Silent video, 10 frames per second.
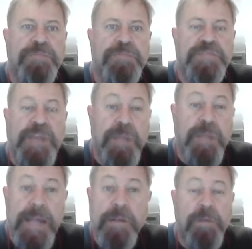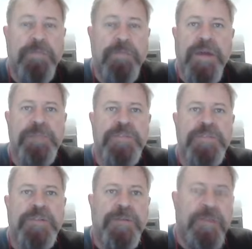sable antelope
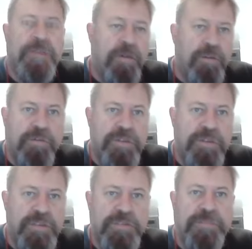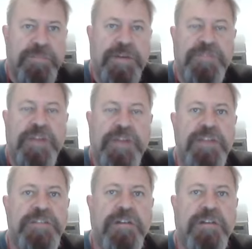perhaps along these
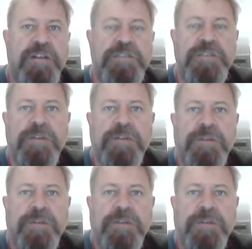drainage lines.